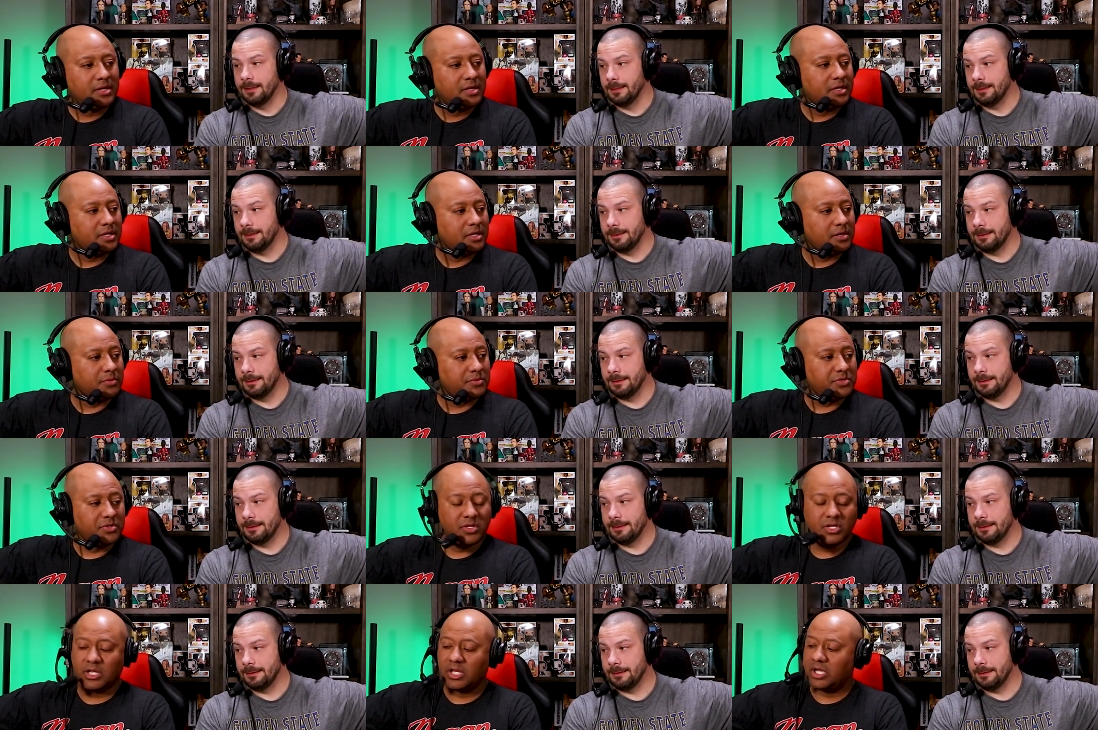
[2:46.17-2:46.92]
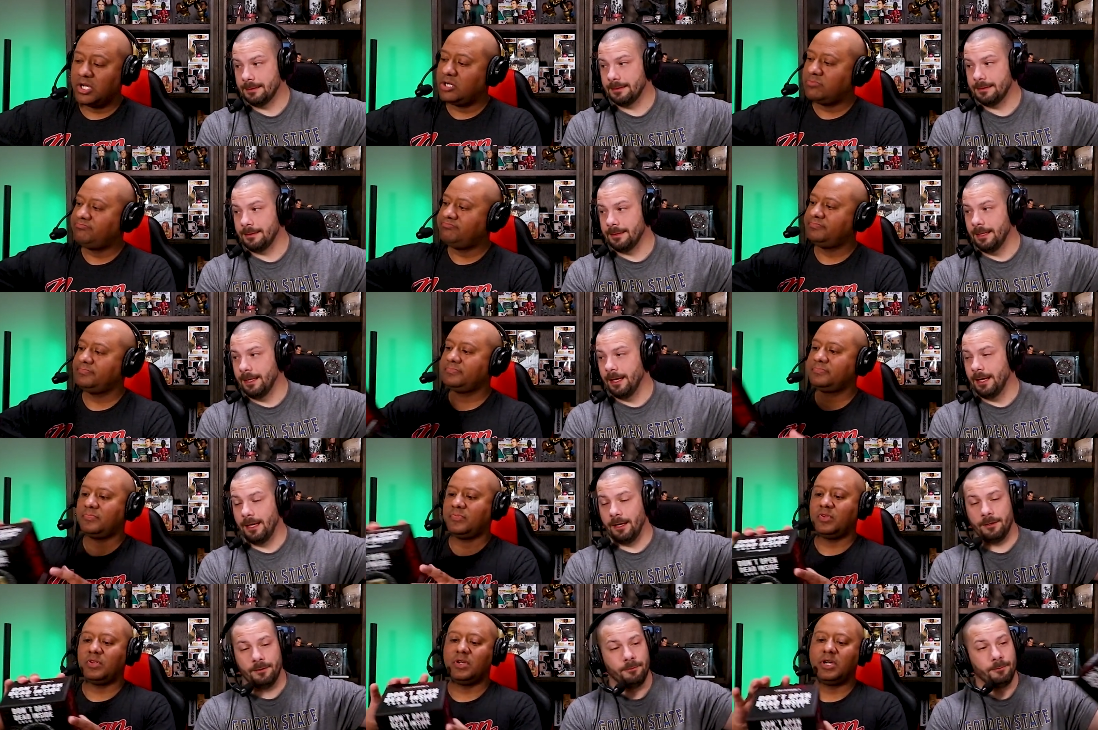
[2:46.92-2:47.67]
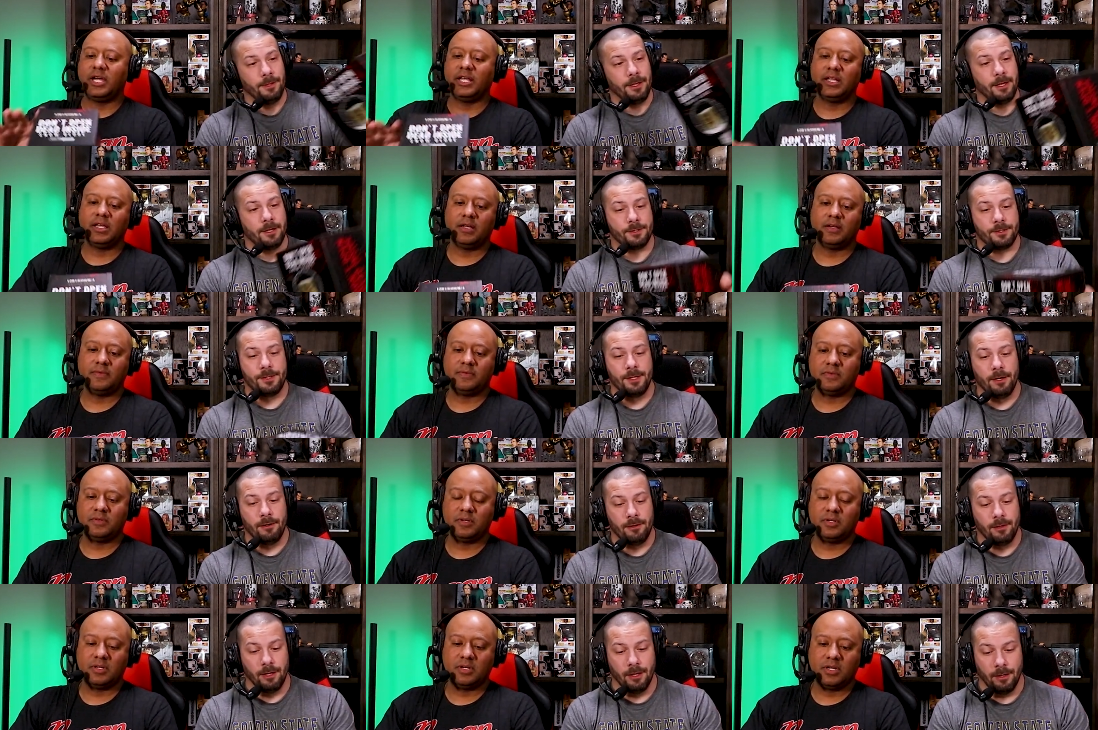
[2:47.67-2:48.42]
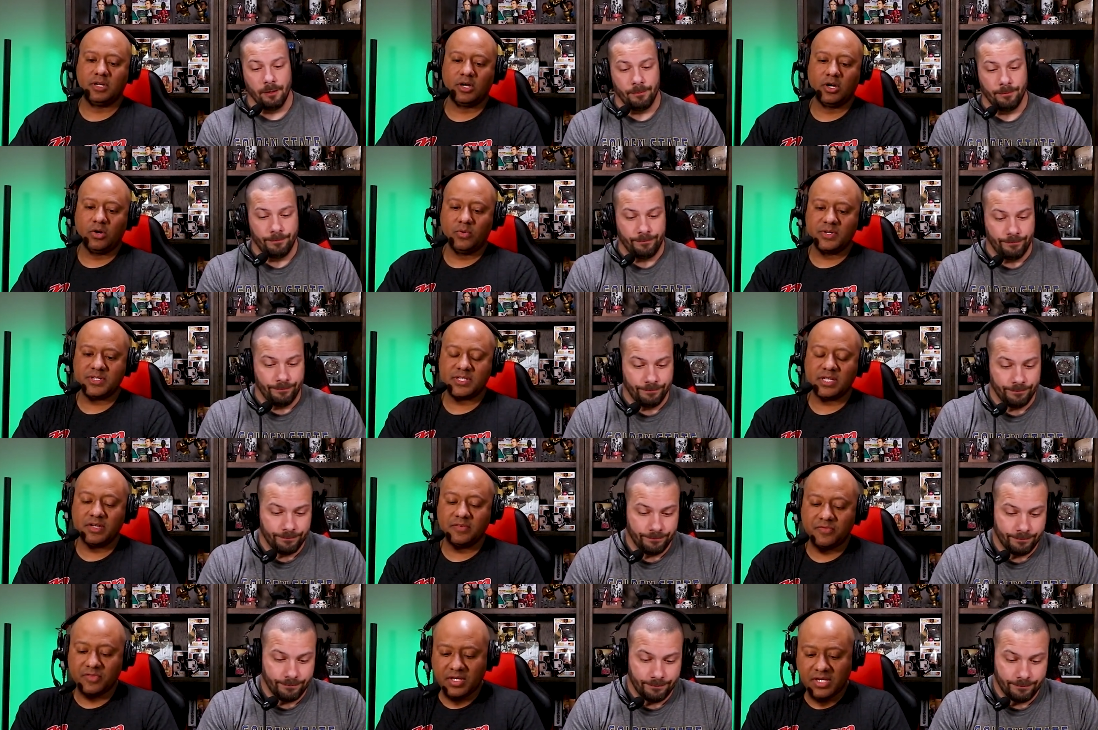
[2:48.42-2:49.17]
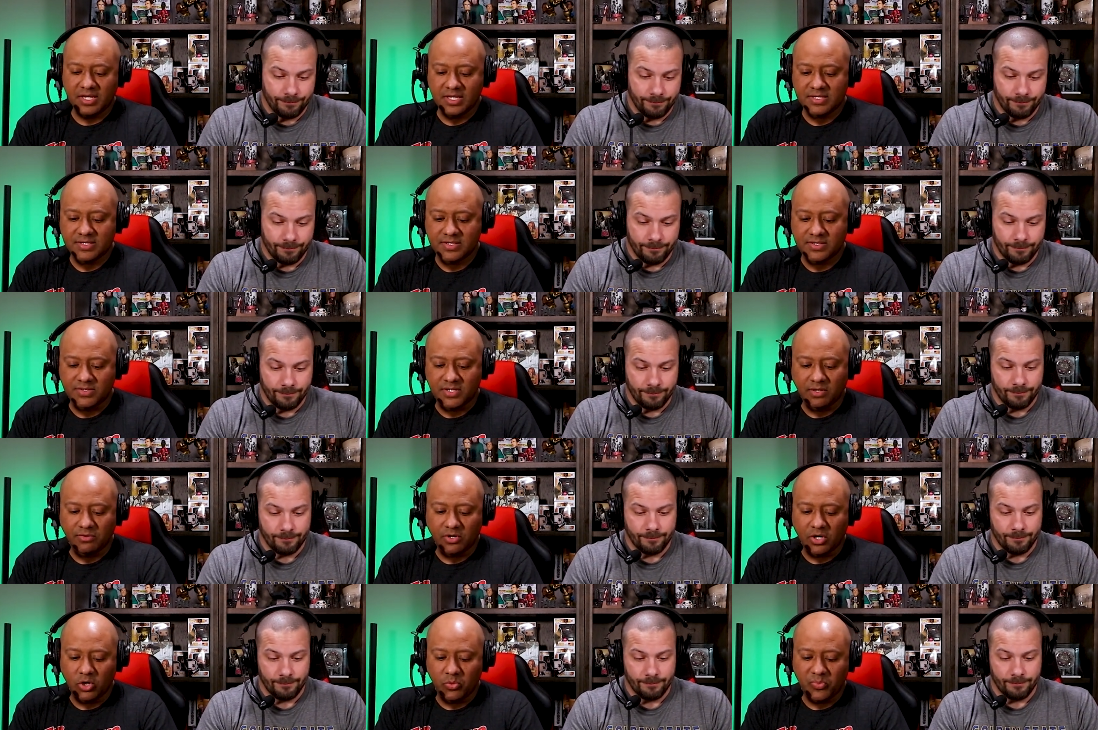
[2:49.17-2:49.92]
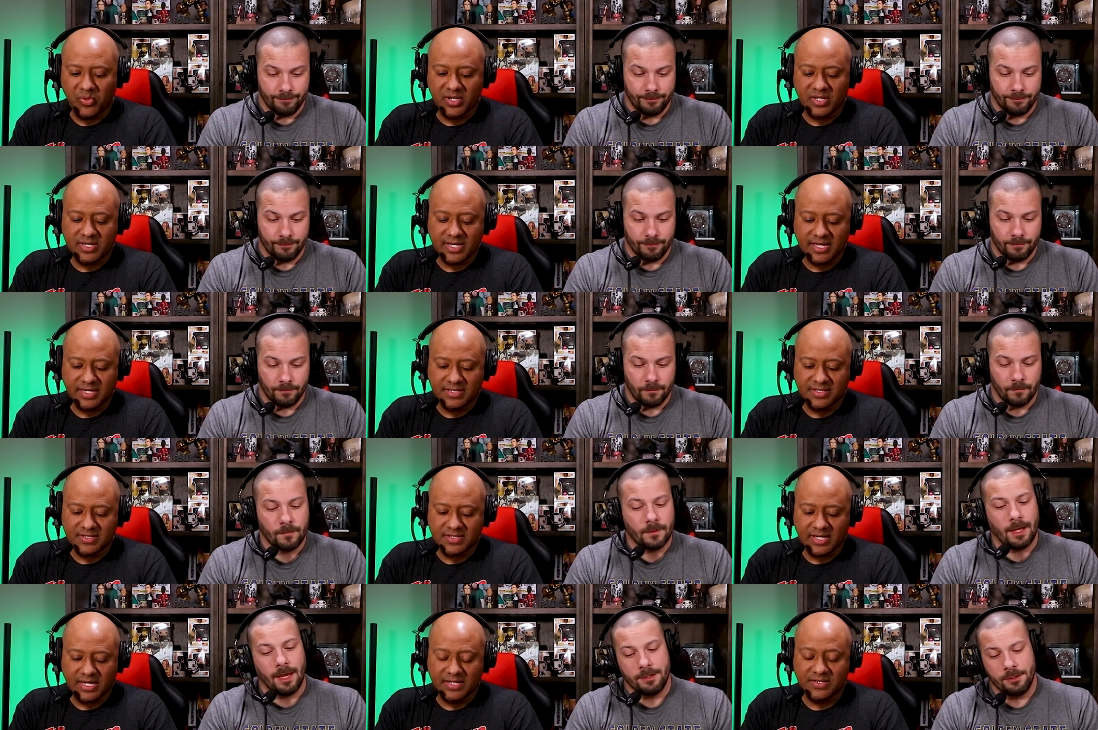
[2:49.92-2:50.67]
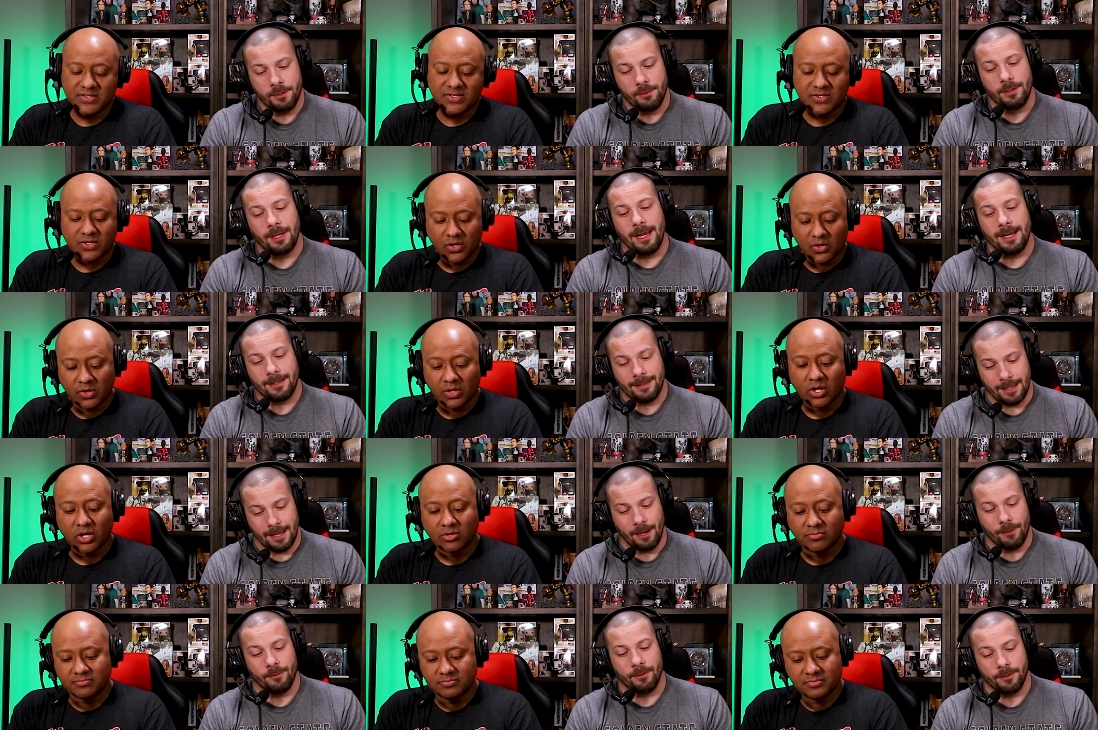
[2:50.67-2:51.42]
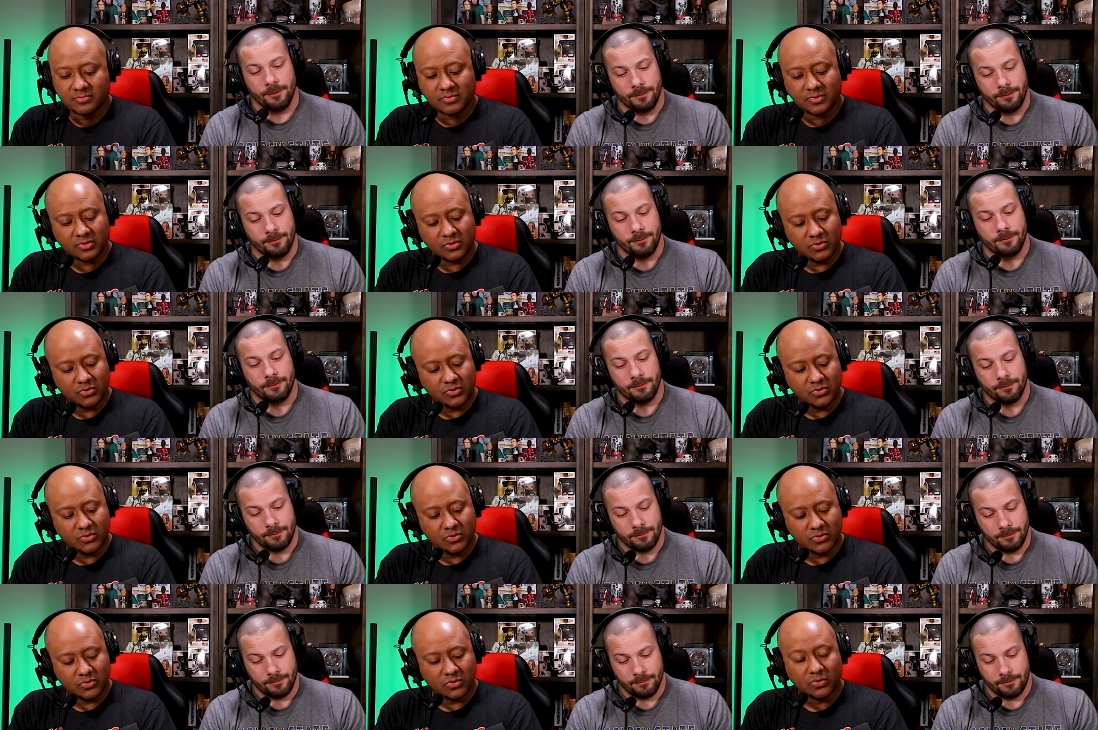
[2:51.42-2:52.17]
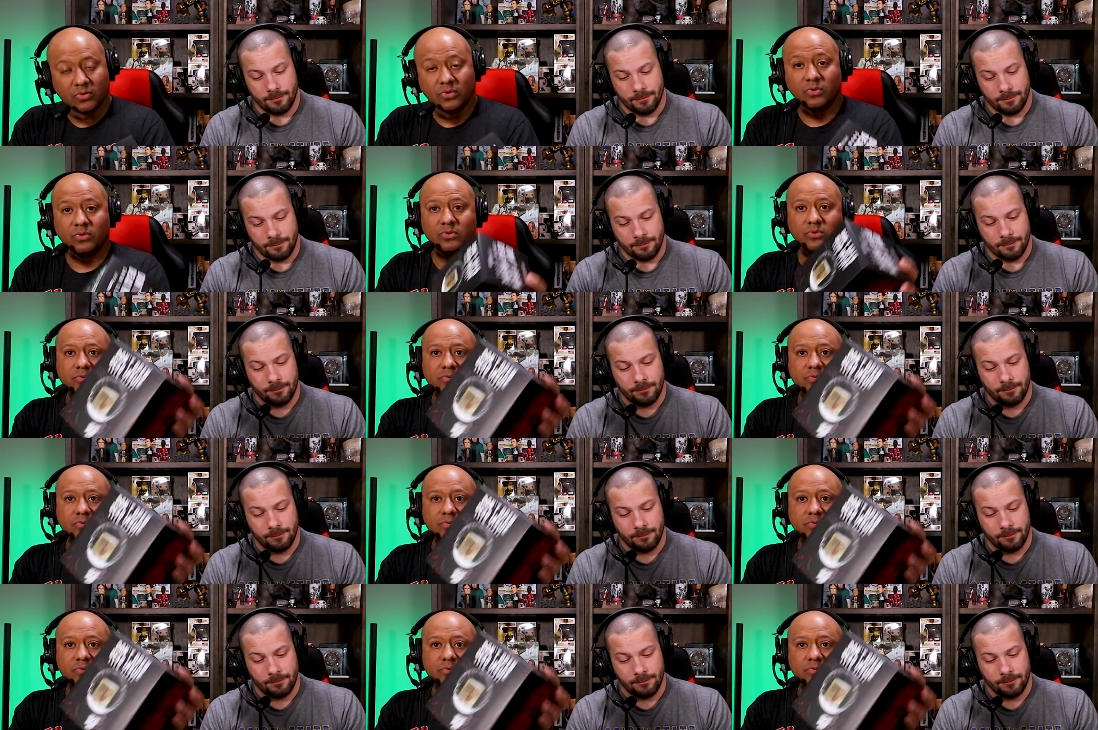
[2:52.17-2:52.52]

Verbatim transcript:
Speaker 1: We'll do the globe. Yeah, we I got a snow globe. Always love these. Don't open dead inside. I do like globe. that one. Ooh,